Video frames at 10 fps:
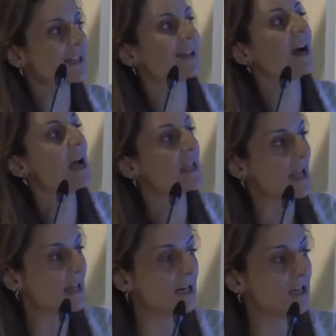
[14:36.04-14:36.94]
and
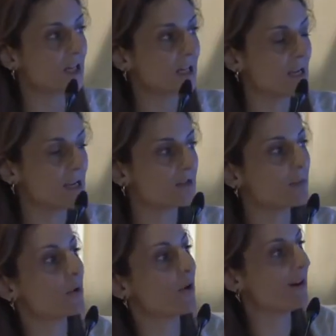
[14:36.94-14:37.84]
hierarchies
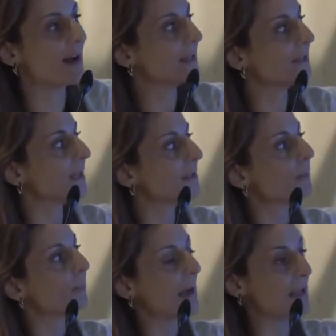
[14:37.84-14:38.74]
provided
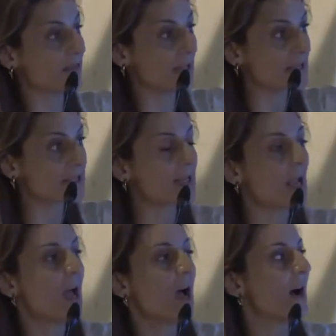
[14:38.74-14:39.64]
by this
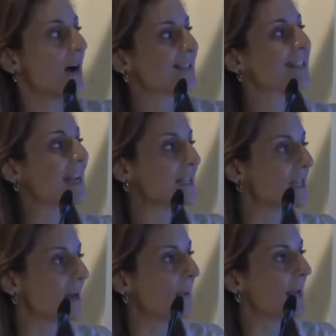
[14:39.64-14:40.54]
uh,
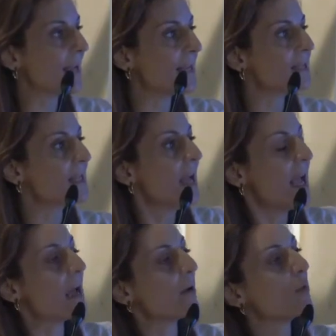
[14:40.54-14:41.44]
database,
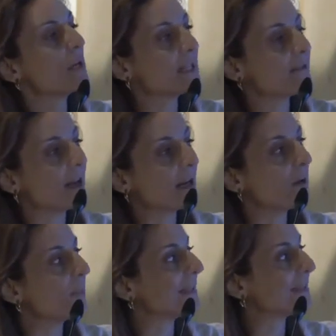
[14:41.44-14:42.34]
and we
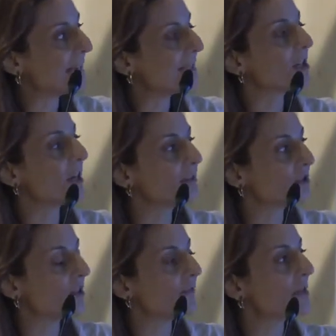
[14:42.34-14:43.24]
develop a
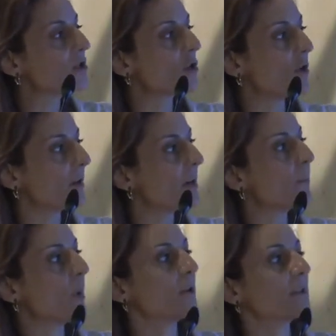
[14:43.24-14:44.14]
data-driven scoring
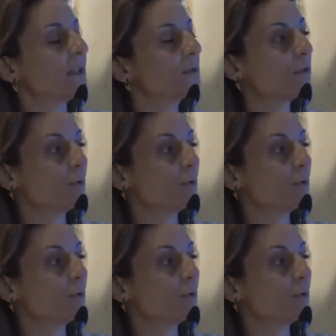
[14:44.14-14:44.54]
model to